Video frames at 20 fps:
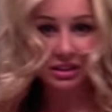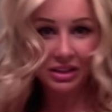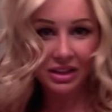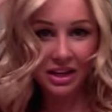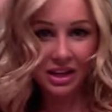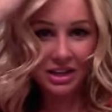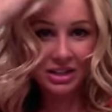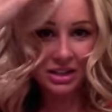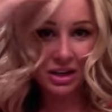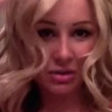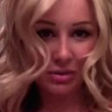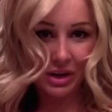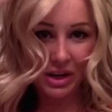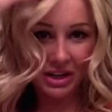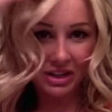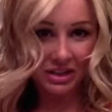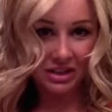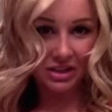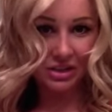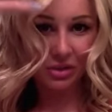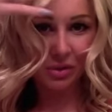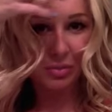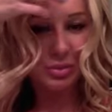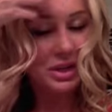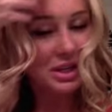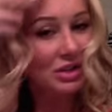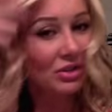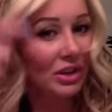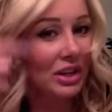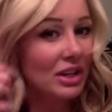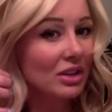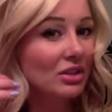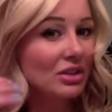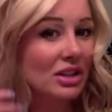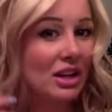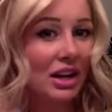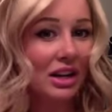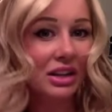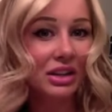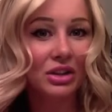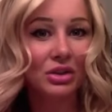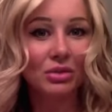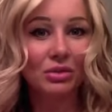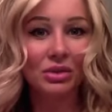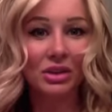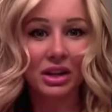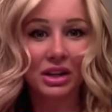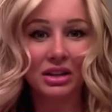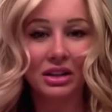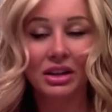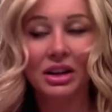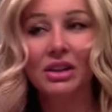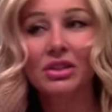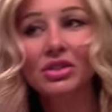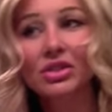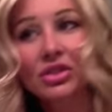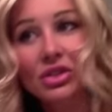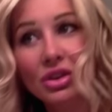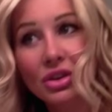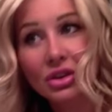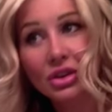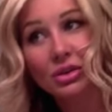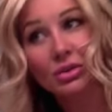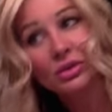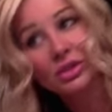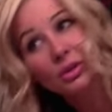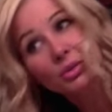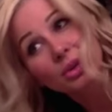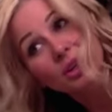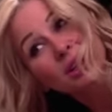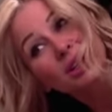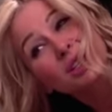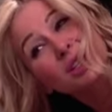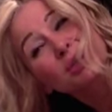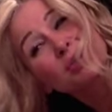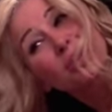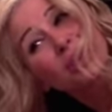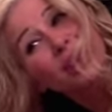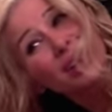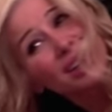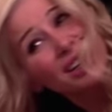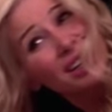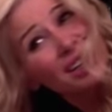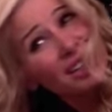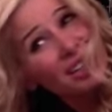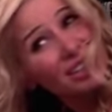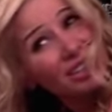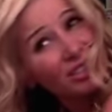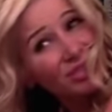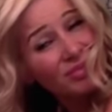Yes, all right. This little piece right here is kind of cute. And then I'll show you. So we're going to spray it.